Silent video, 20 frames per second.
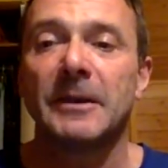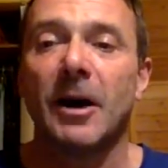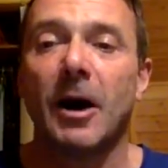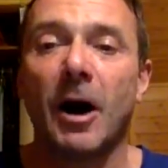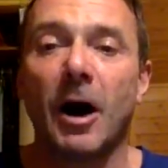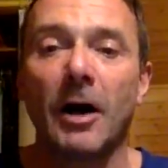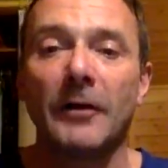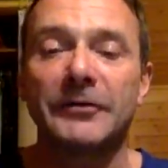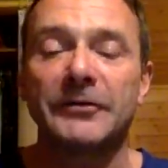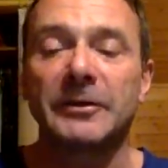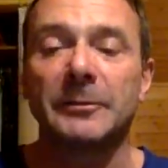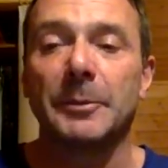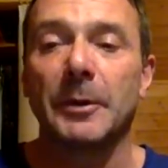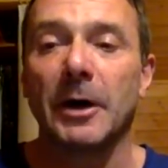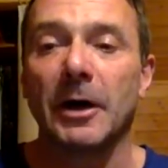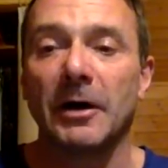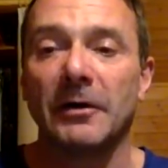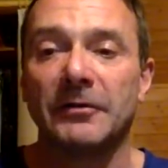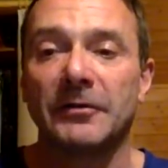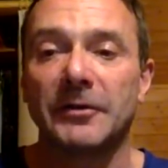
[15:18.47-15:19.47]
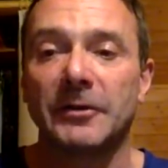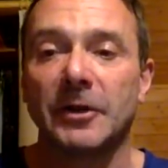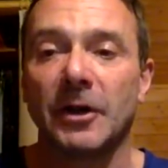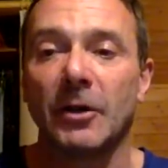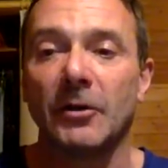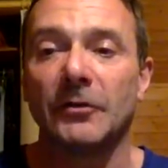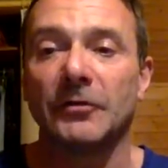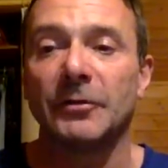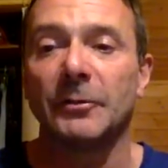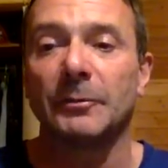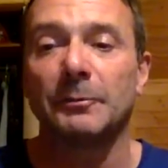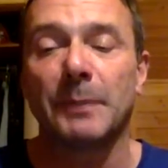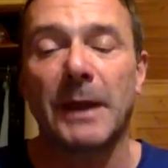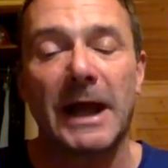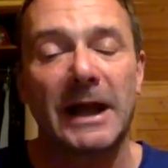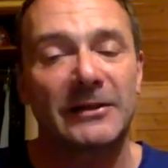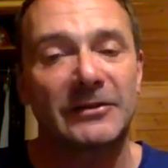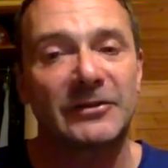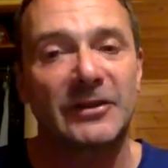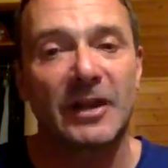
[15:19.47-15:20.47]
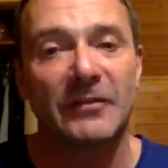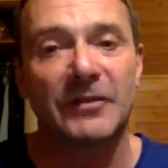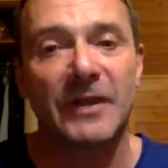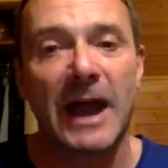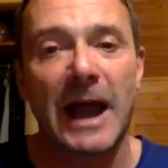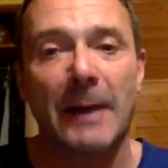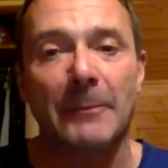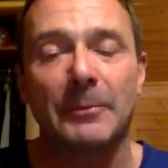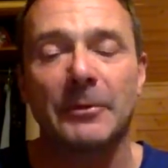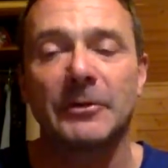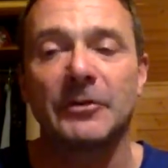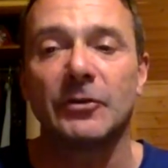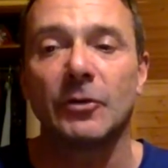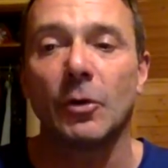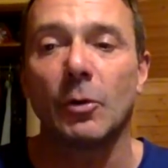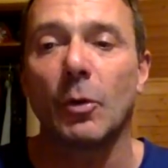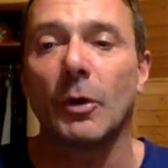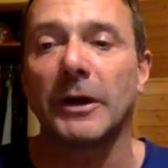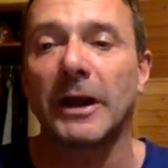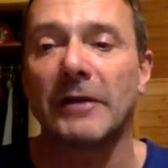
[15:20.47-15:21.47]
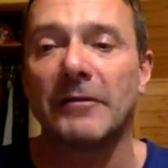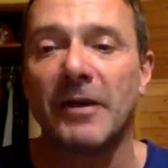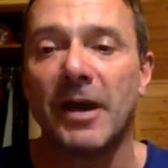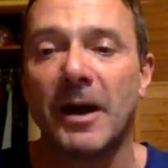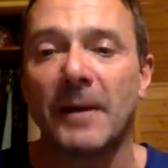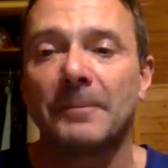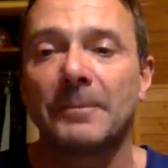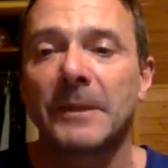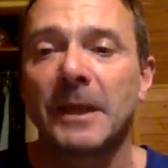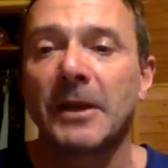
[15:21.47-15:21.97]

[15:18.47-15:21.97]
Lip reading: after birth, you know, from bad stuff that happened or whatever,